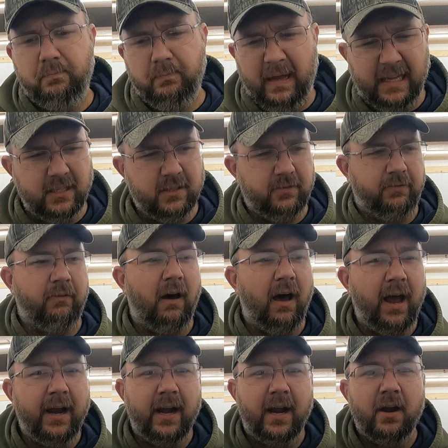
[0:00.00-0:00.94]
that's
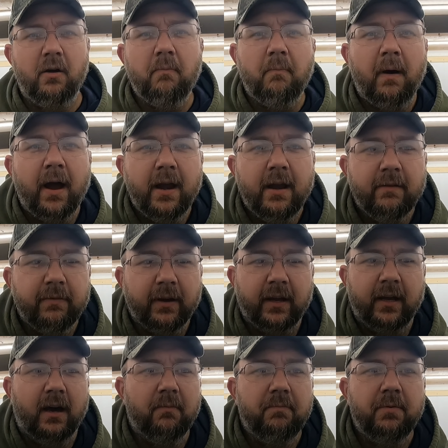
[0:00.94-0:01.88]
fine. I don't mind if a
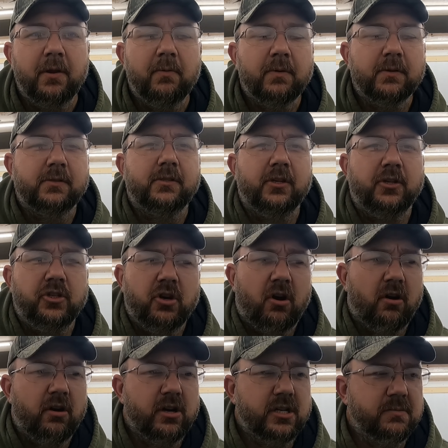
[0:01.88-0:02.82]
company wants to
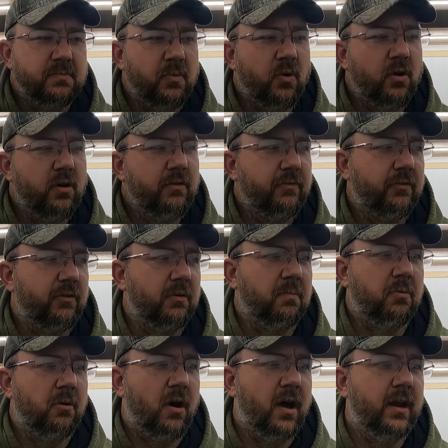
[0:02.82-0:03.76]
charge more for a
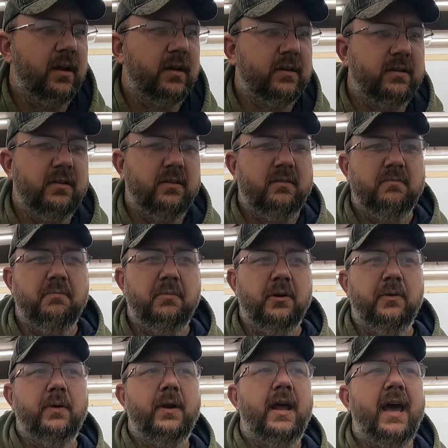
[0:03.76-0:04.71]
product.
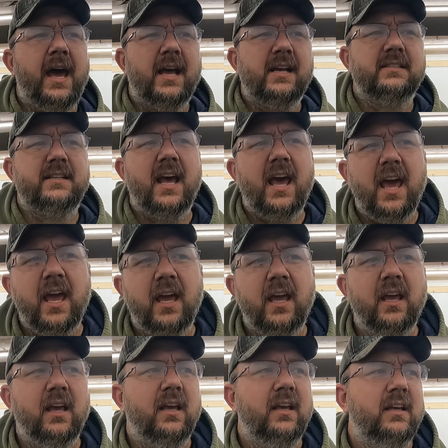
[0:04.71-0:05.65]
But when I asked,
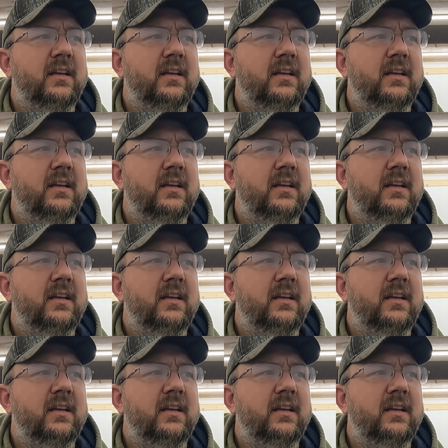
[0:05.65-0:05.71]
hey,